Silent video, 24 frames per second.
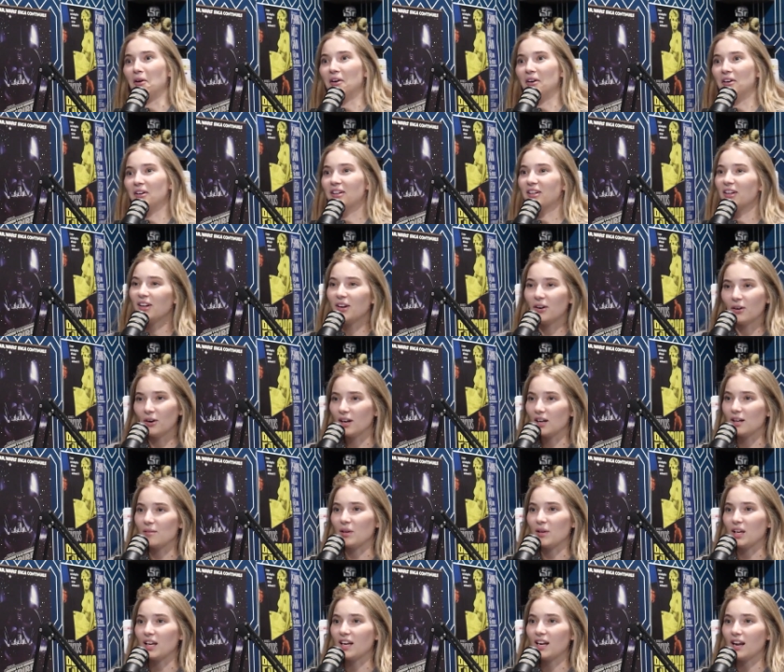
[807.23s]
Yeah. You know what I
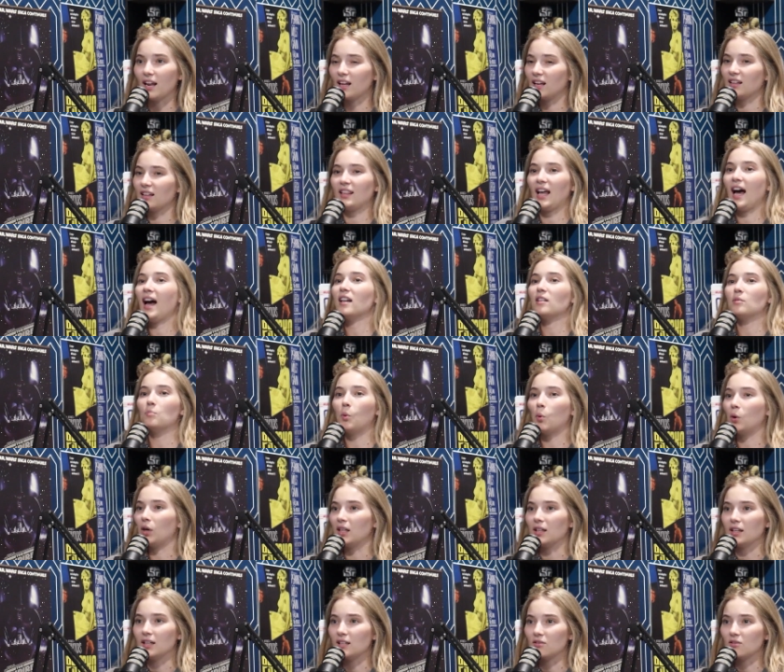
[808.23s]
mean? Like that's
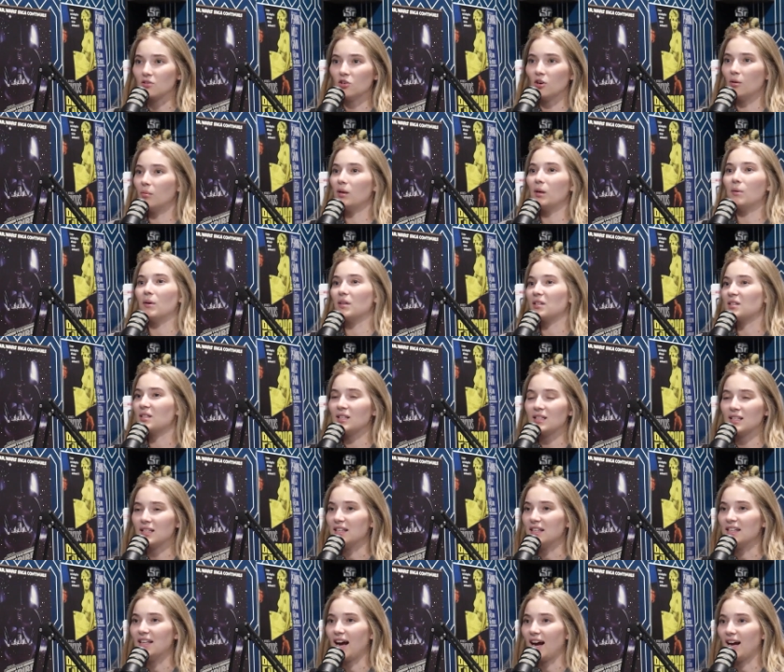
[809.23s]
pointless. Nobody wants to
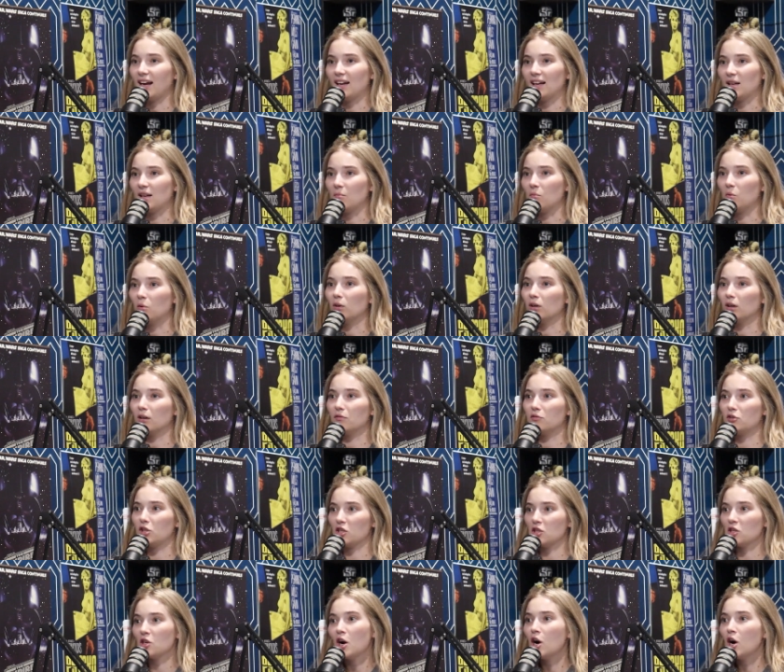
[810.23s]
see that anymore of
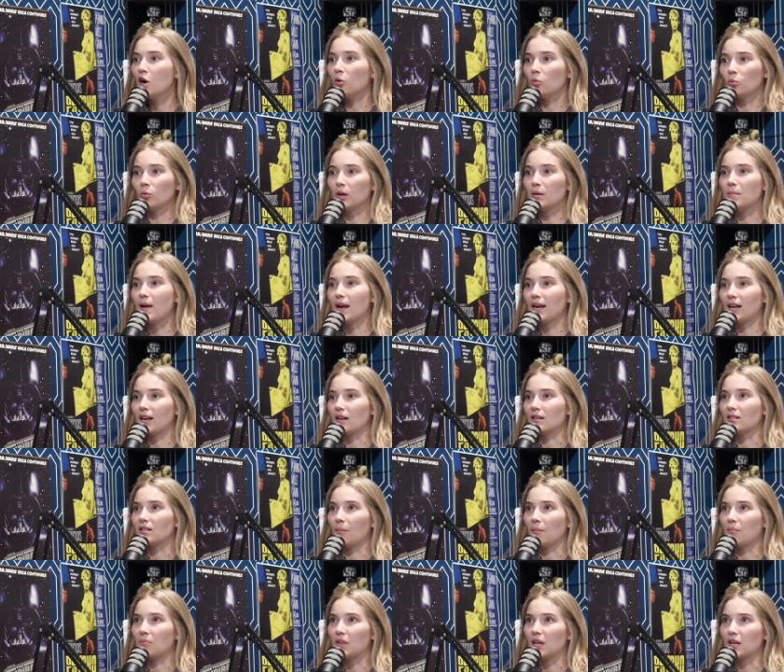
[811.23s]
just remaking
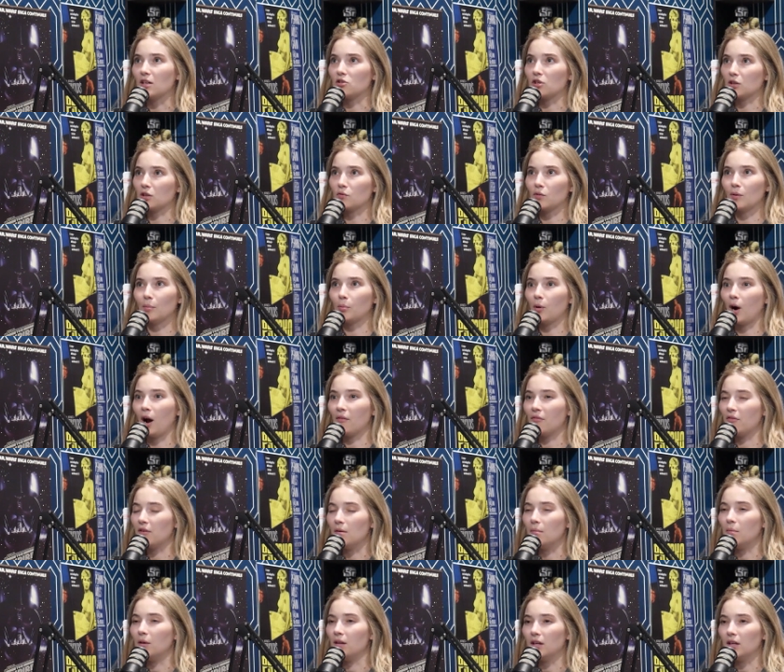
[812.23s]
something just for
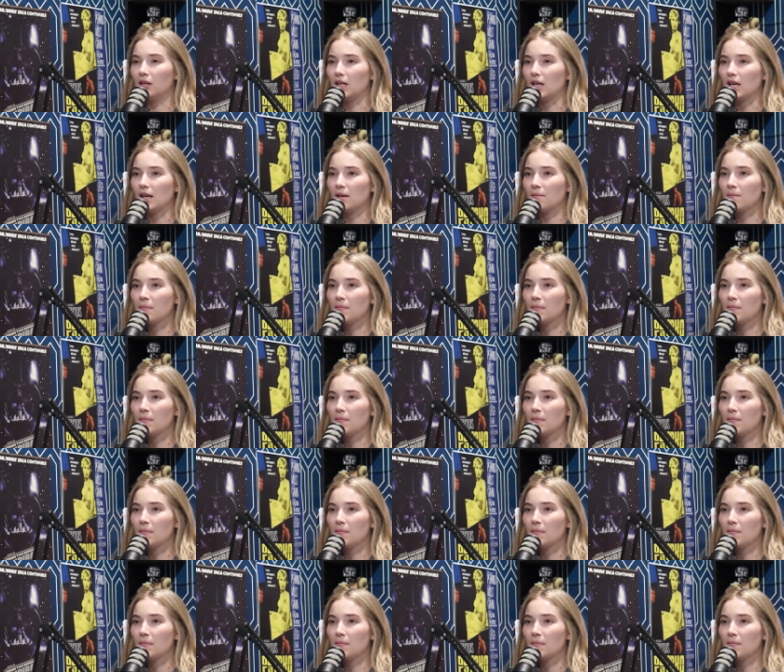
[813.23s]
profitability.